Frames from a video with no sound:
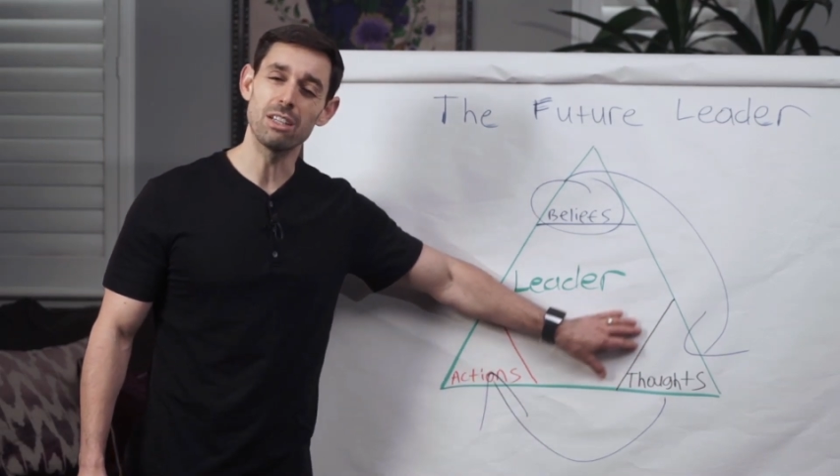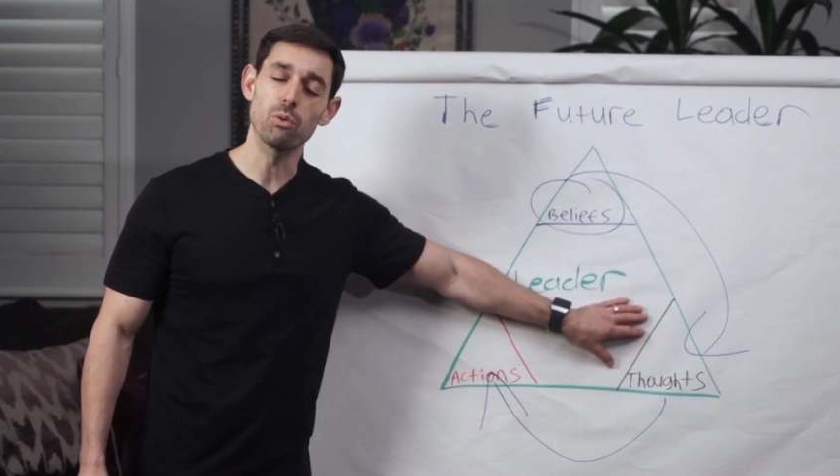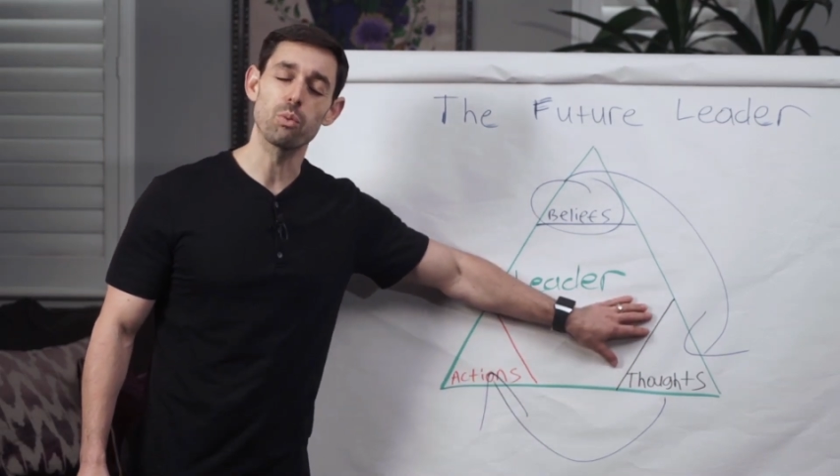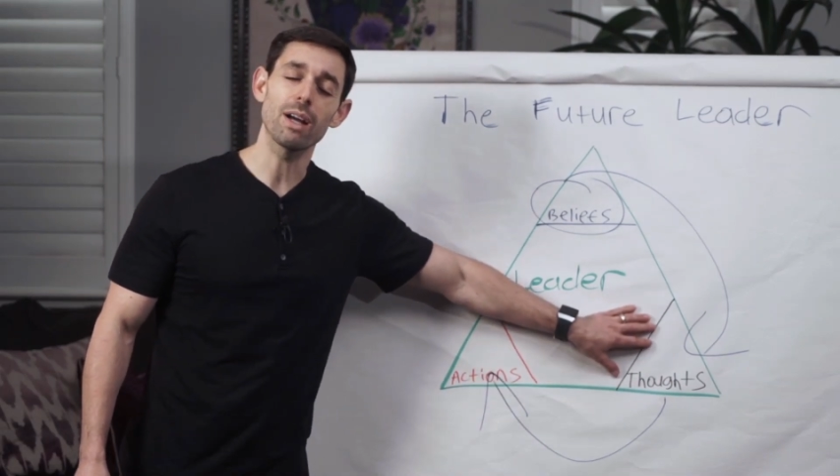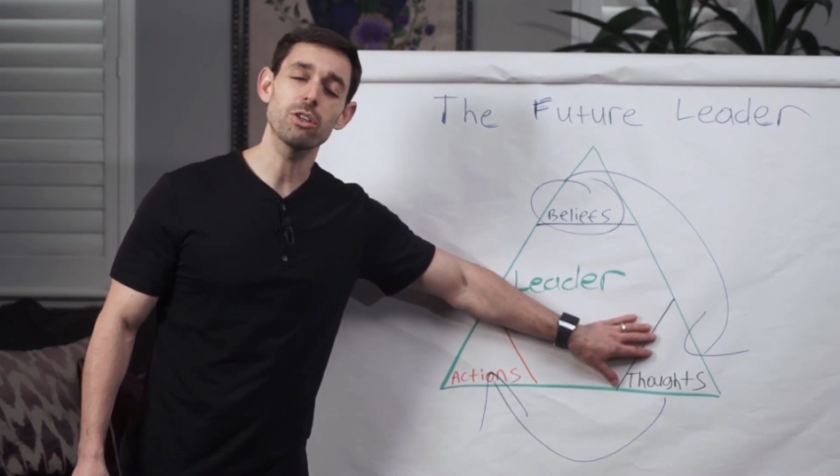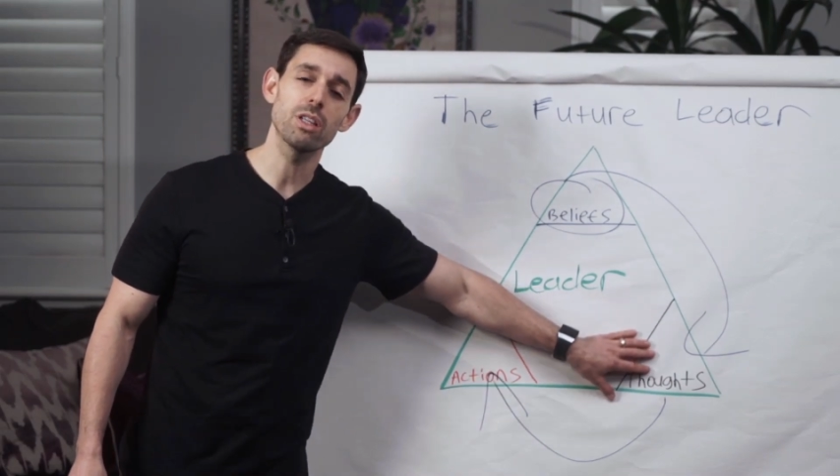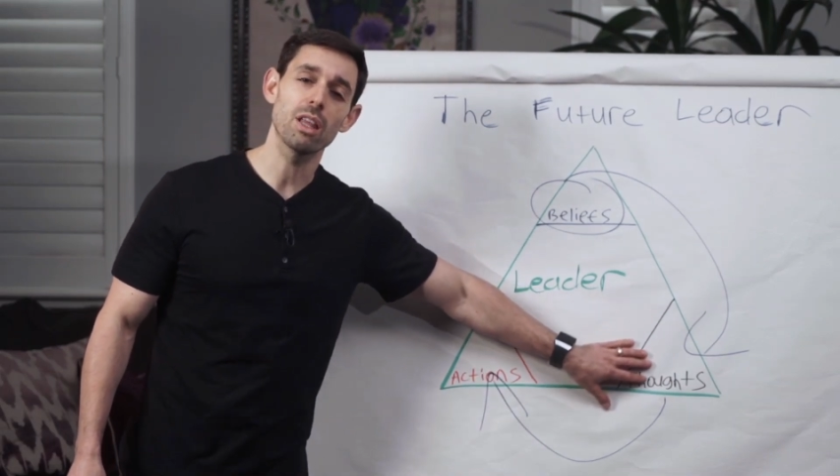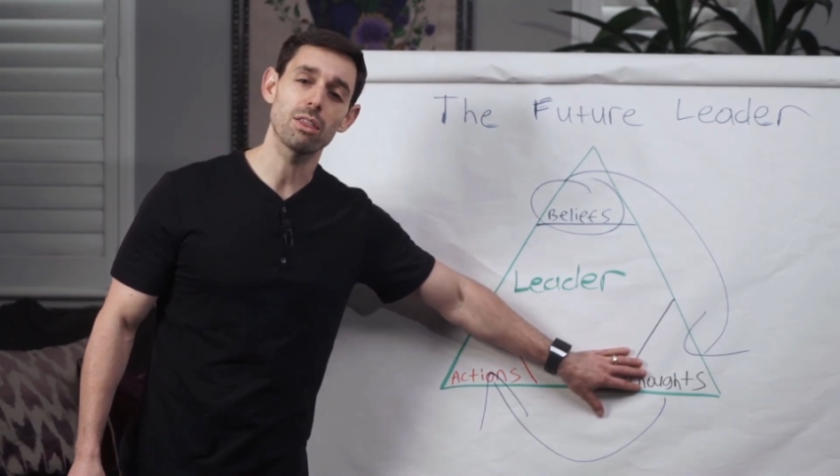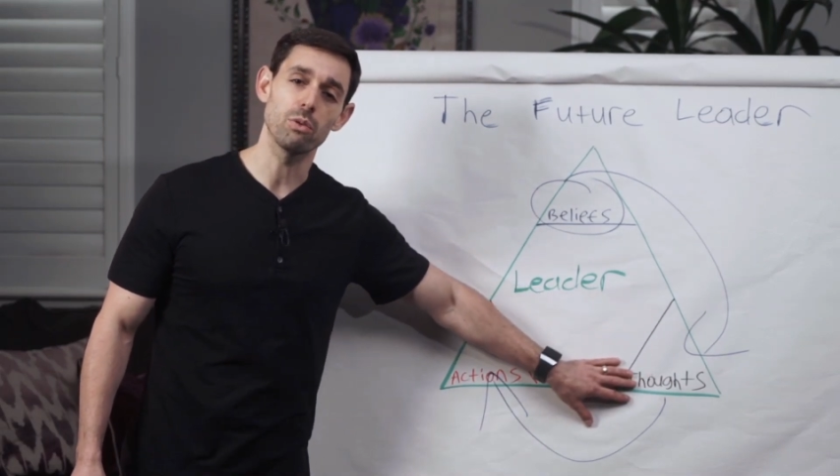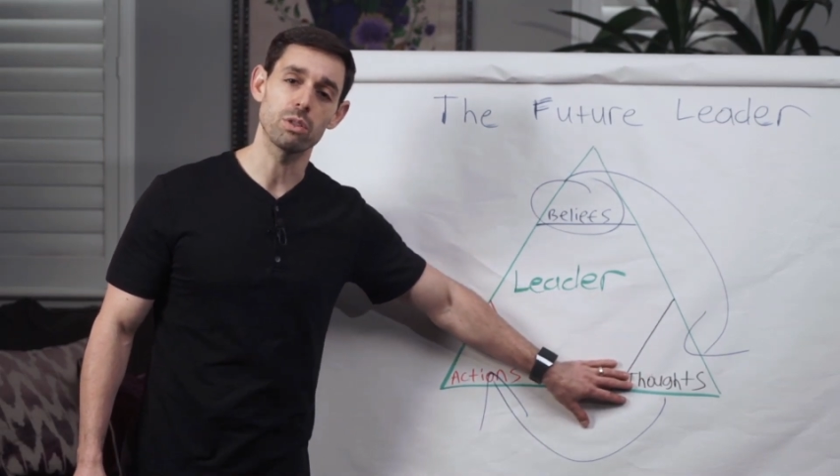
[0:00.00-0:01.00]
direction
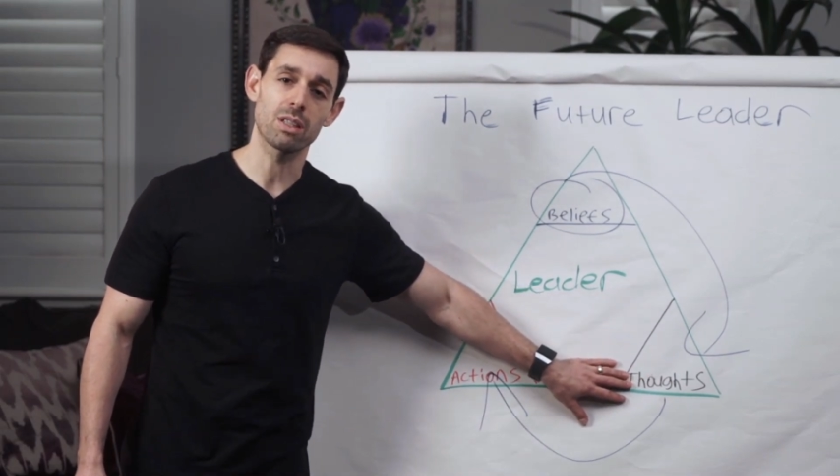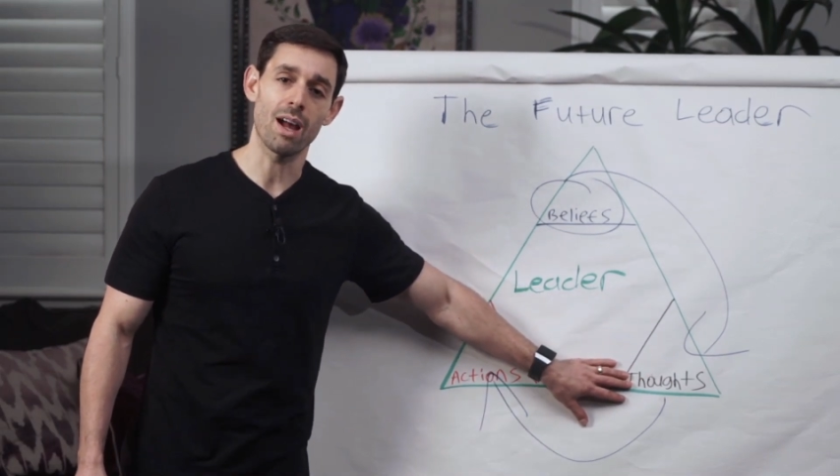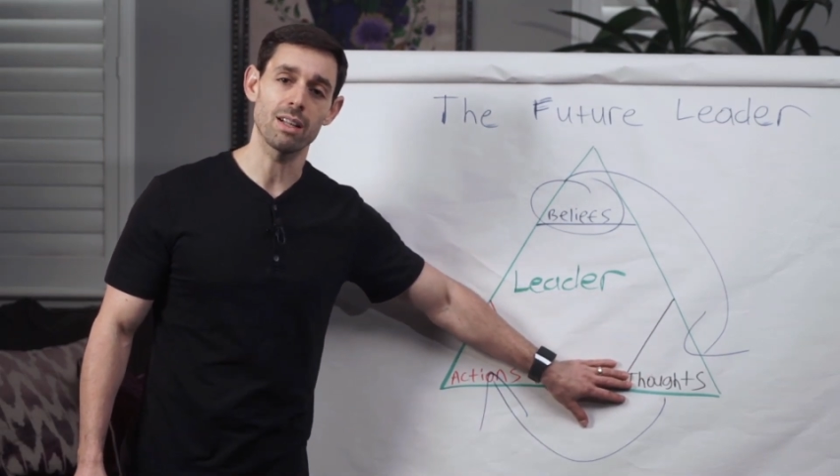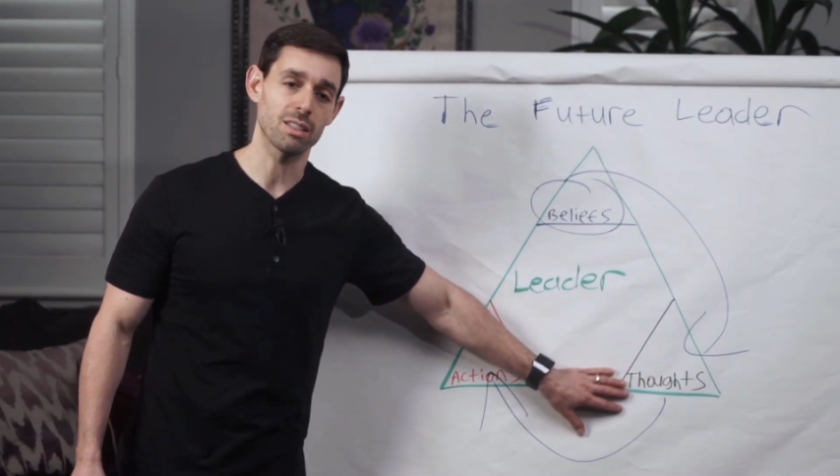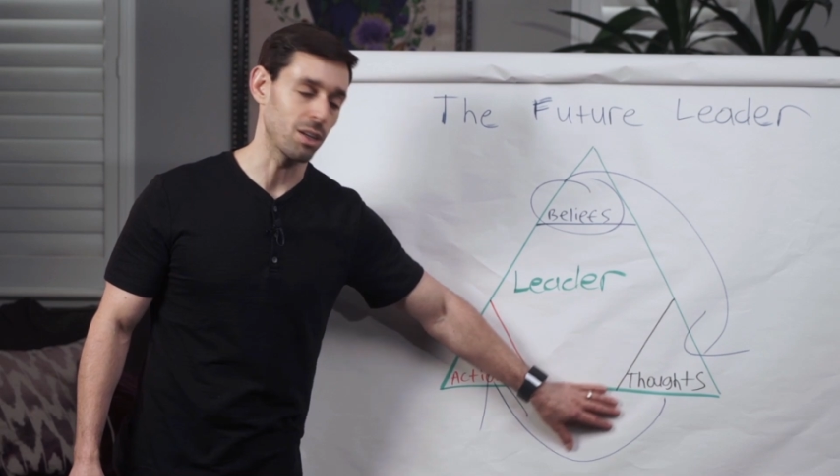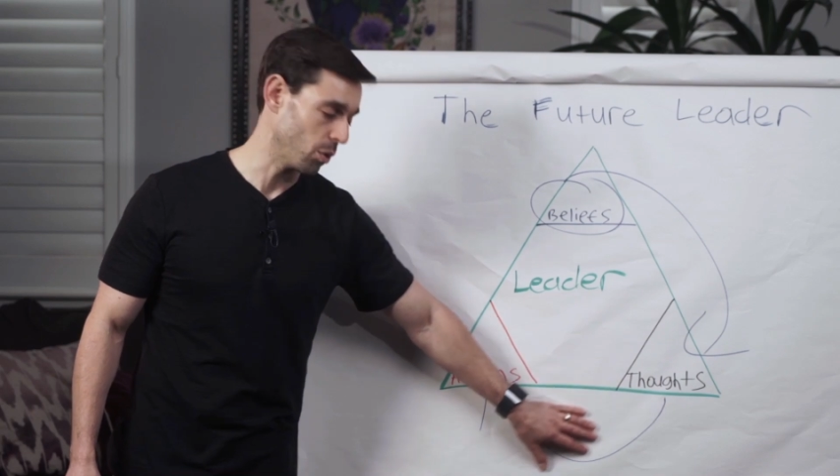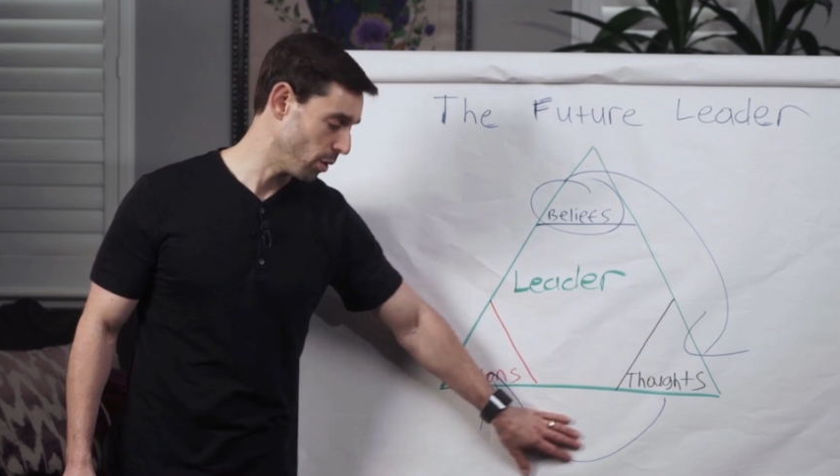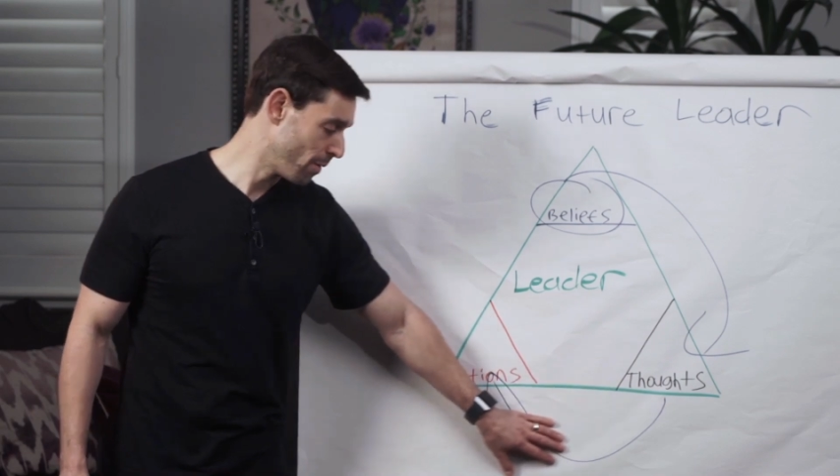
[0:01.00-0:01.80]
that those thoughts go.